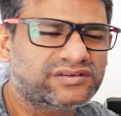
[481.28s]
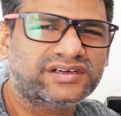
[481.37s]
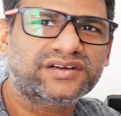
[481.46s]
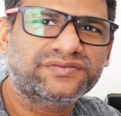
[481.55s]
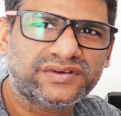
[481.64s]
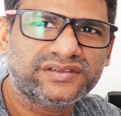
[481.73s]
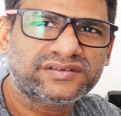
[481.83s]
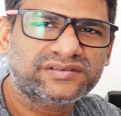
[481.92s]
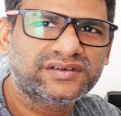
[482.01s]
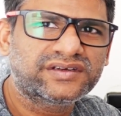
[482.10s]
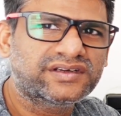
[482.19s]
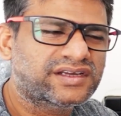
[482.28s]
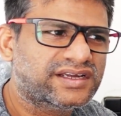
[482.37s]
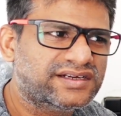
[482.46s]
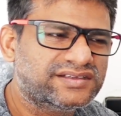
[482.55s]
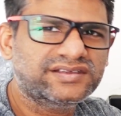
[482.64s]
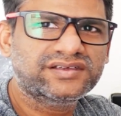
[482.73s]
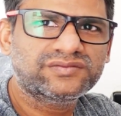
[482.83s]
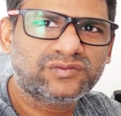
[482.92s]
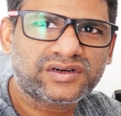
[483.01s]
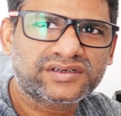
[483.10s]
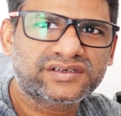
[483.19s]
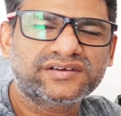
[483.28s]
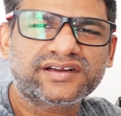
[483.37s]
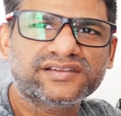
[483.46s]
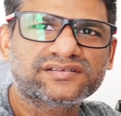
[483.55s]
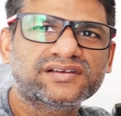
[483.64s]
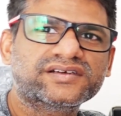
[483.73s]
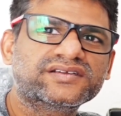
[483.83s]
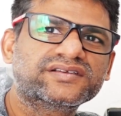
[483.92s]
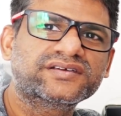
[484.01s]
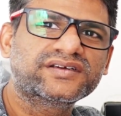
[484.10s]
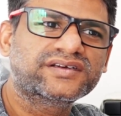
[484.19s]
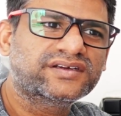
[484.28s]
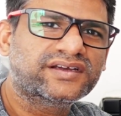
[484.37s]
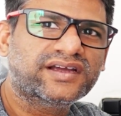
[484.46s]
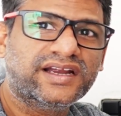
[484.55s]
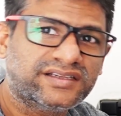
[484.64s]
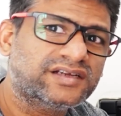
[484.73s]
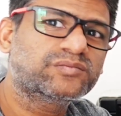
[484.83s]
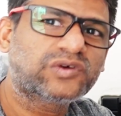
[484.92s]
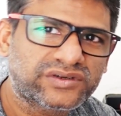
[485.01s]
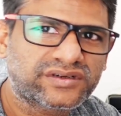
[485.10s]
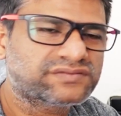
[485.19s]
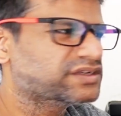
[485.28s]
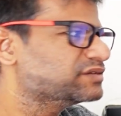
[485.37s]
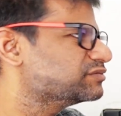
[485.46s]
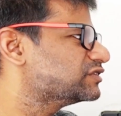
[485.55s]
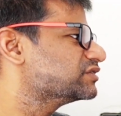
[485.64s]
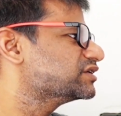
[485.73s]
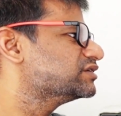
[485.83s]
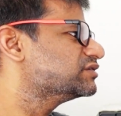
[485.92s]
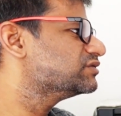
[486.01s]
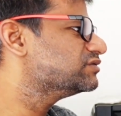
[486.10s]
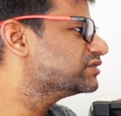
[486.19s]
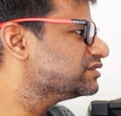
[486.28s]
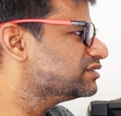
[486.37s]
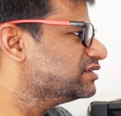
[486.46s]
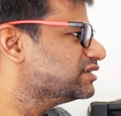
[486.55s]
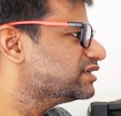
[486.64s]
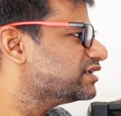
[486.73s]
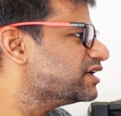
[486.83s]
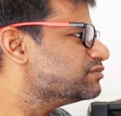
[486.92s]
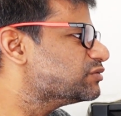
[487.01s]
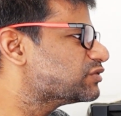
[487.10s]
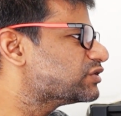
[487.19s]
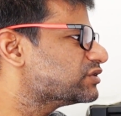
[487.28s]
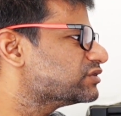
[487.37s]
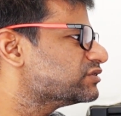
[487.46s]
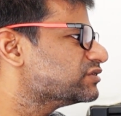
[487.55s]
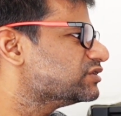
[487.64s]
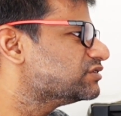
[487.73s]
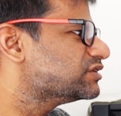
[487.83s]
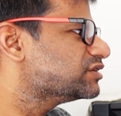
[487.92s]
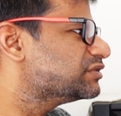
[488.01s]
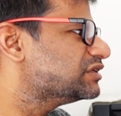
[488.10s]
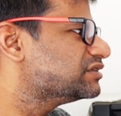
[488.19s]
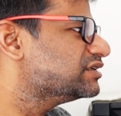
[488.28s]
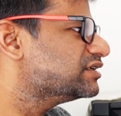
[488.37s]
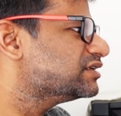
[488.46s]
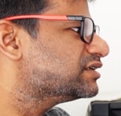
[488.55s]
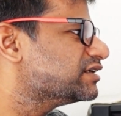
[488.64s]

know, reference, and see what it translates at that point of time. Okay, so you can see here IP proto UDP is here,